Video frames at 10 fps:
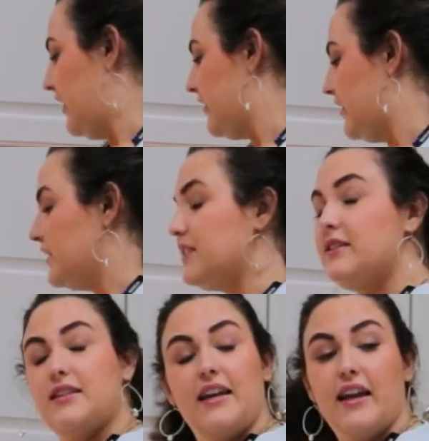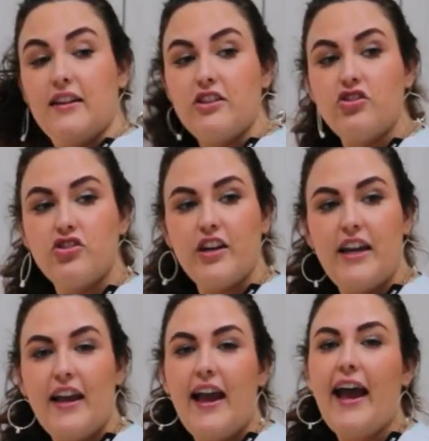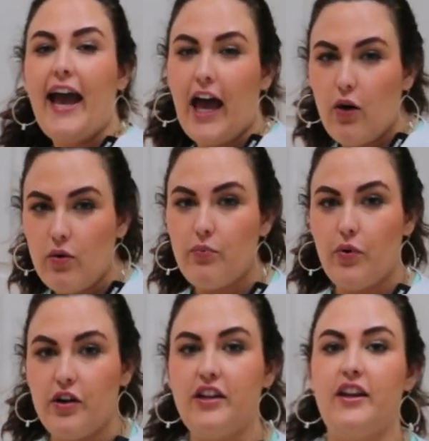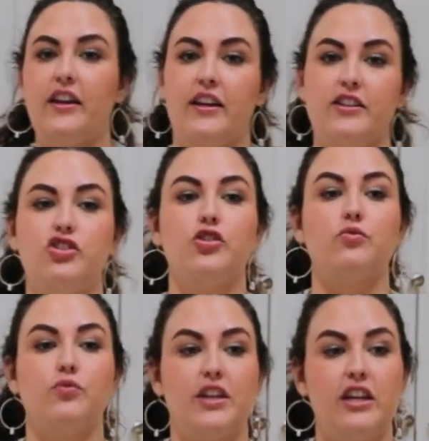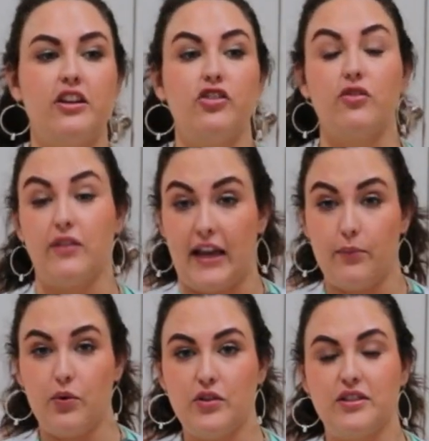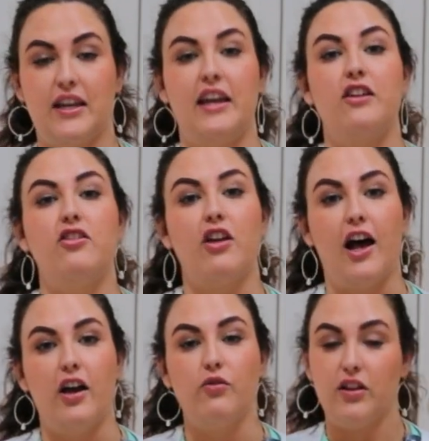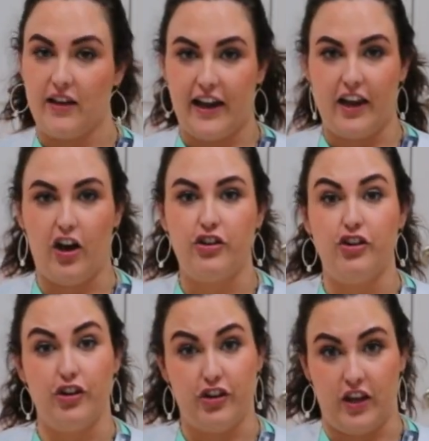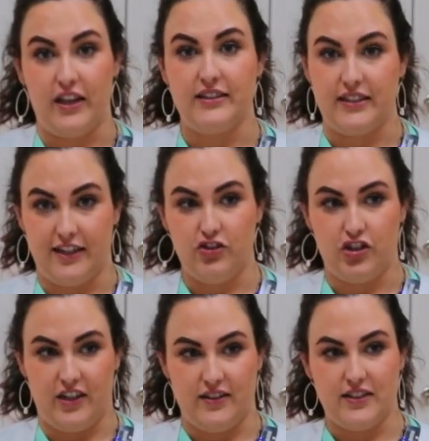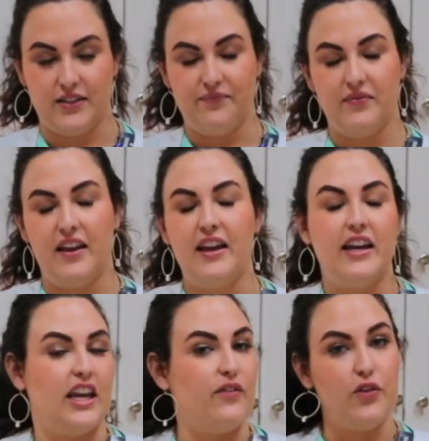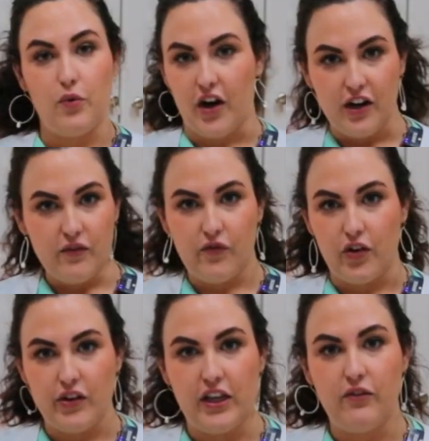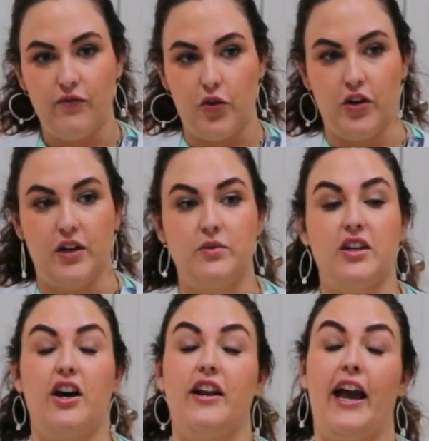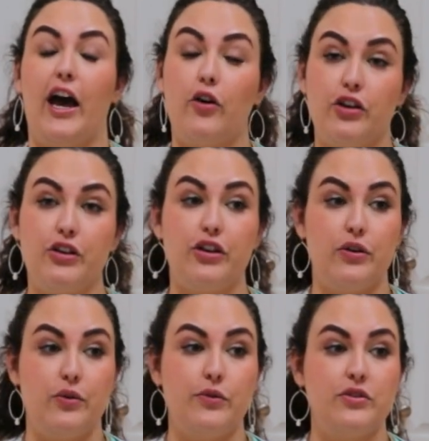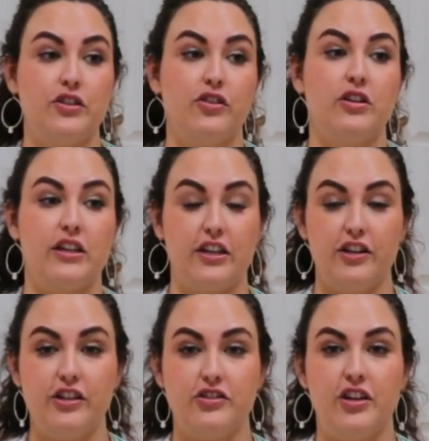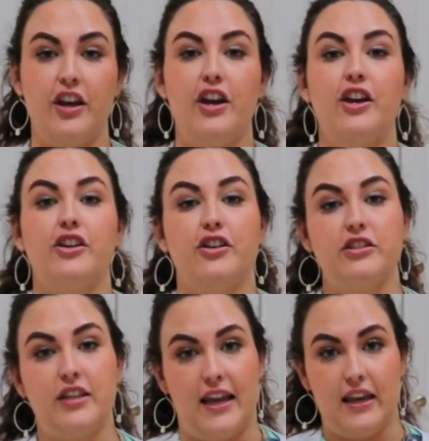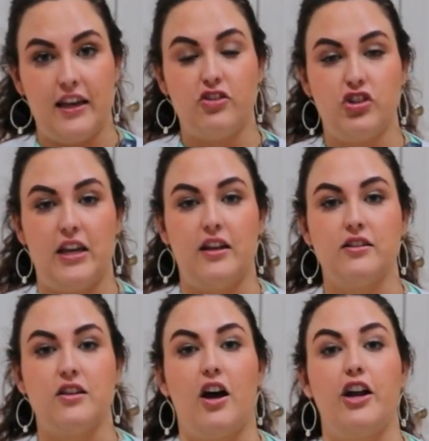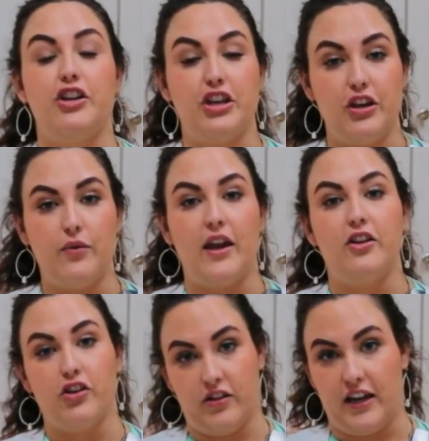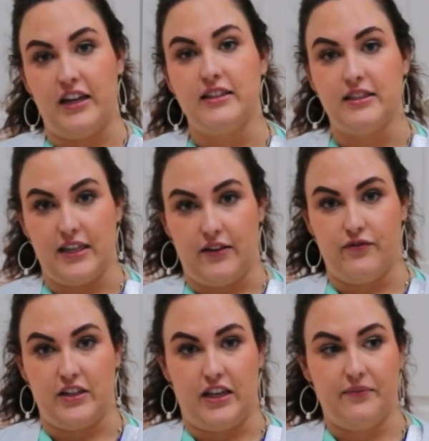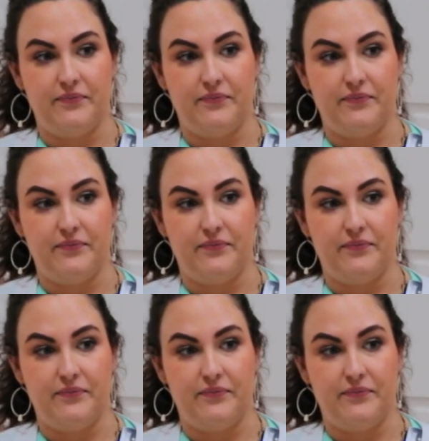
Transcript: This is to illustrate how important it is to read your labels and not rely on your good intentions. If you aren't fully informed on how to use your cleaners, you're taking a chance on you and your client's safety.